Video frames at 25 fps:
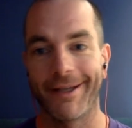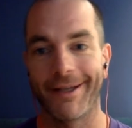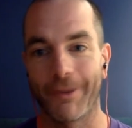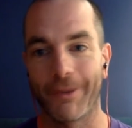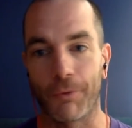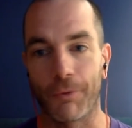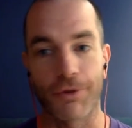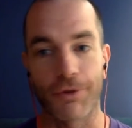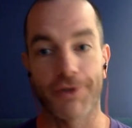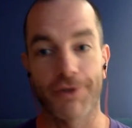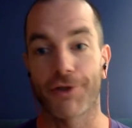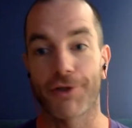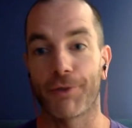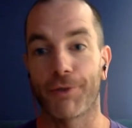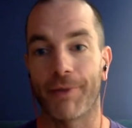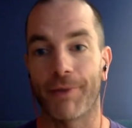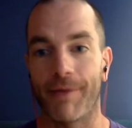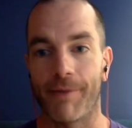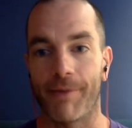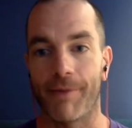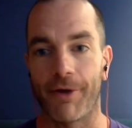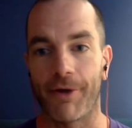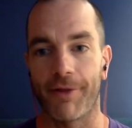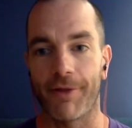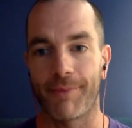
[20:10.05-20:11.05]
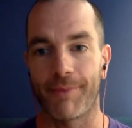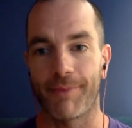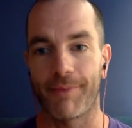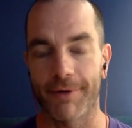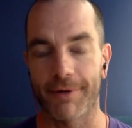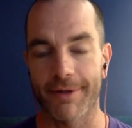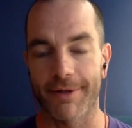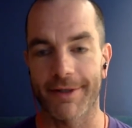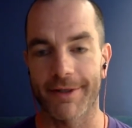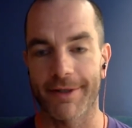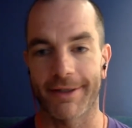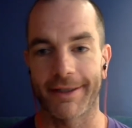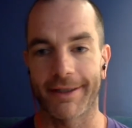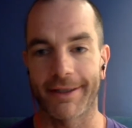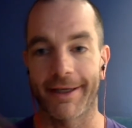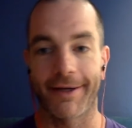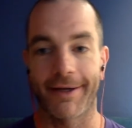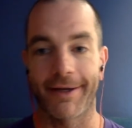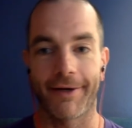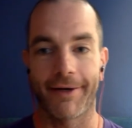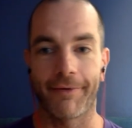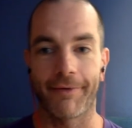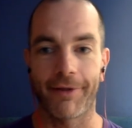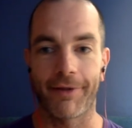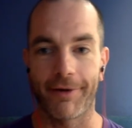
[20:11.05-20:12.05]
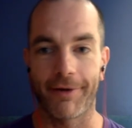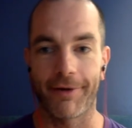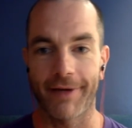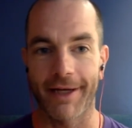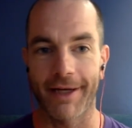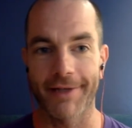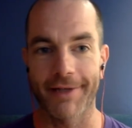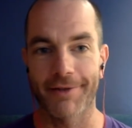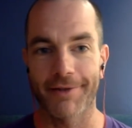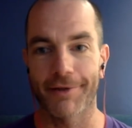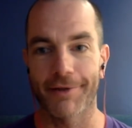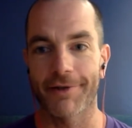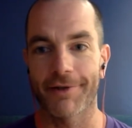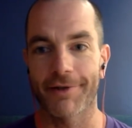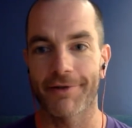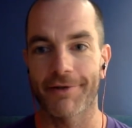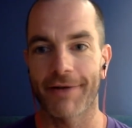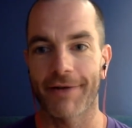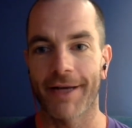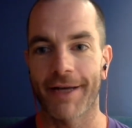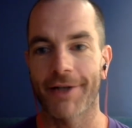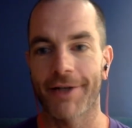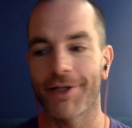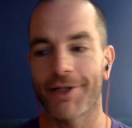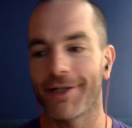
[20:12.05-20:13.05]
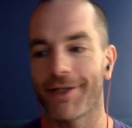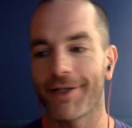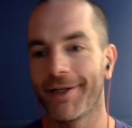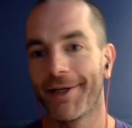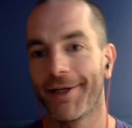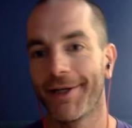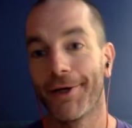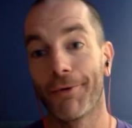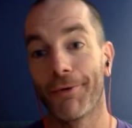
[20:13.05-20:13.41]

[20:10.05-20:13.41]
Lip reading: we'll just open up all the ports and get on with our day sort of strategy,